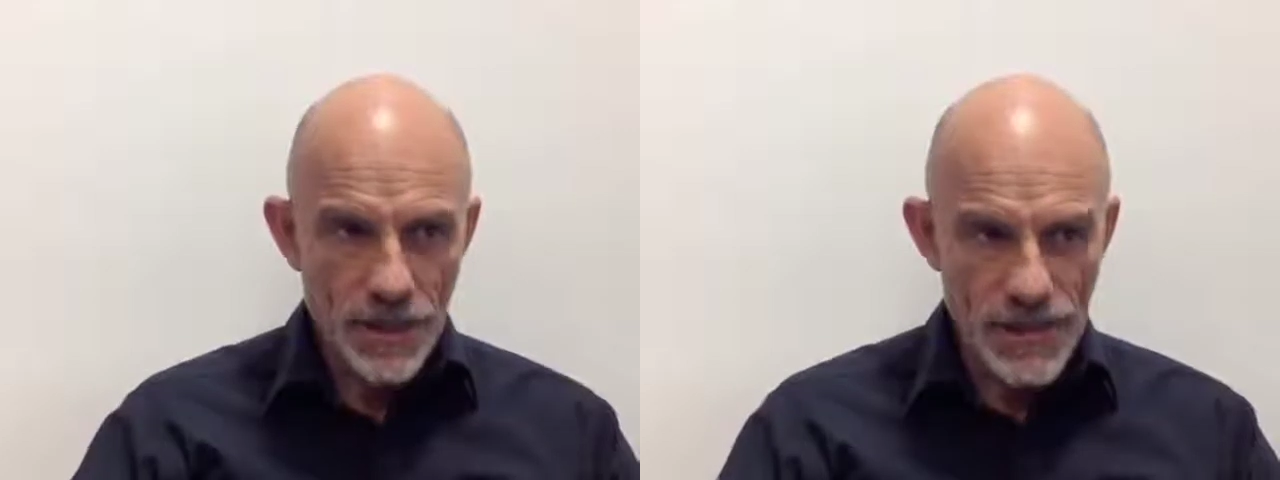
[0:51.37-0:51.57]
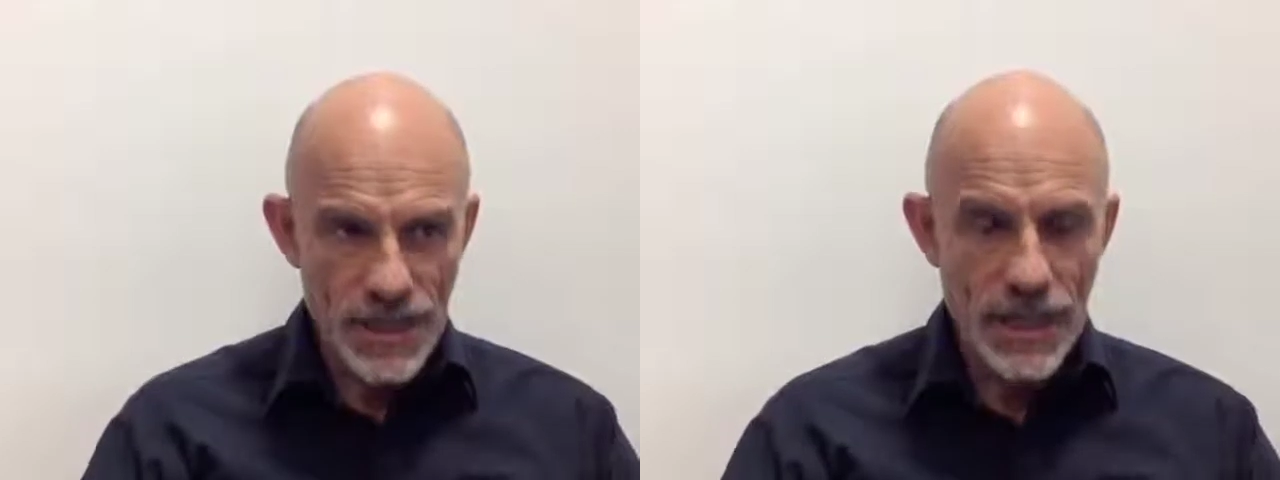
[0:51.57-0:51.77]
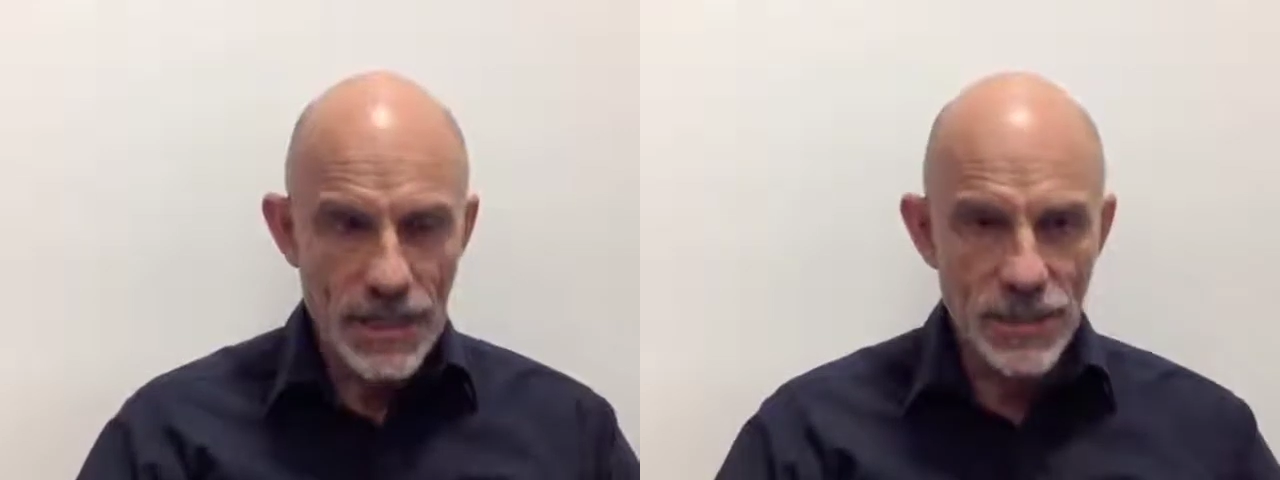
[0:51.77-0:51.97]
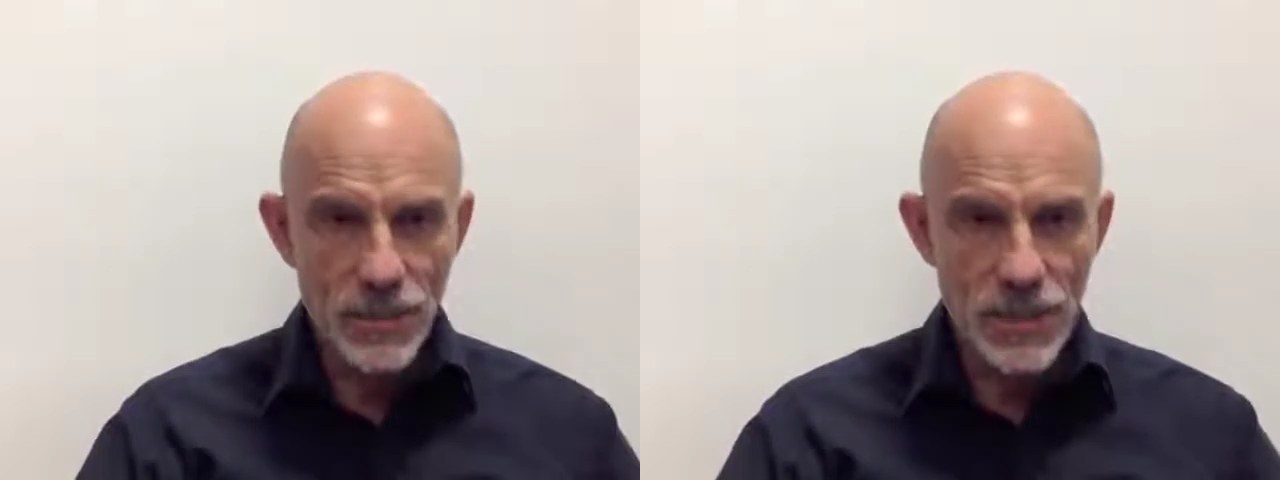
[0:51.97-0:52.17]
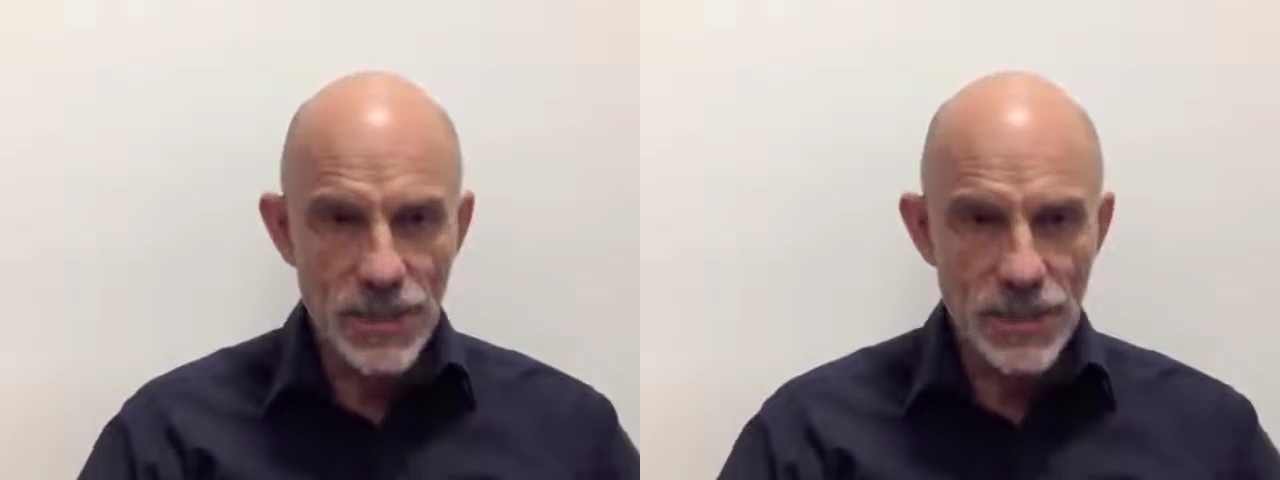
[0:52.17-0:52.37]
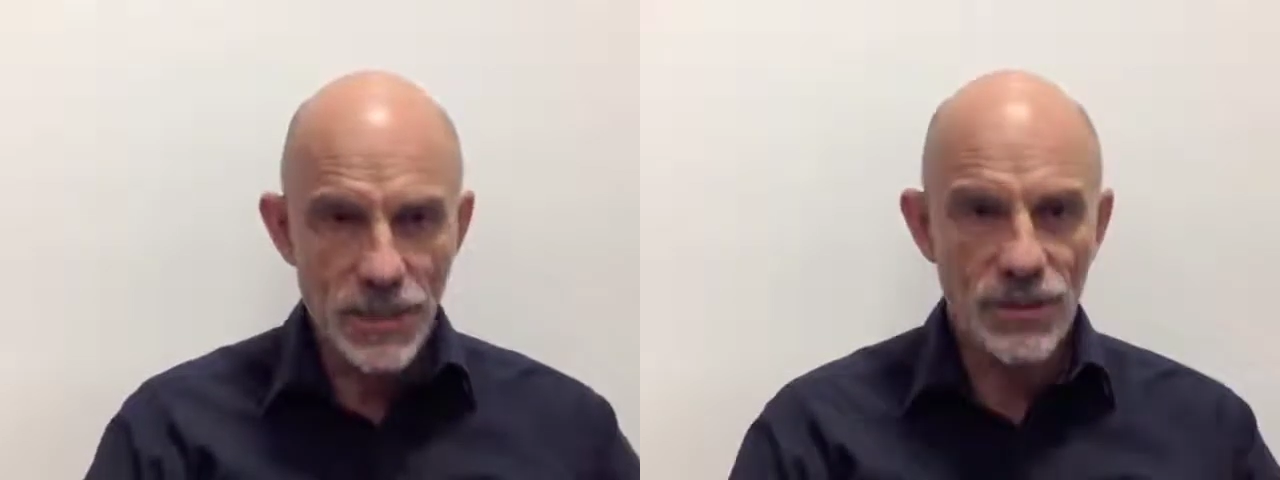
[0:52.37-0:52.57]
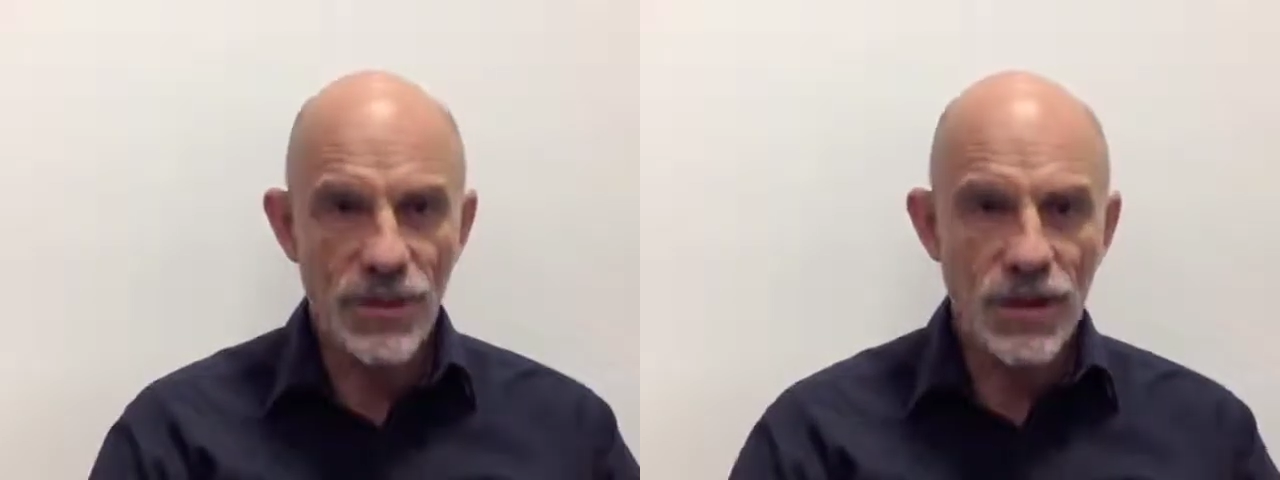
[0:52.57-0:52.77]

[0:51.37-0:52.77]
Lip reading: have studied with Dr.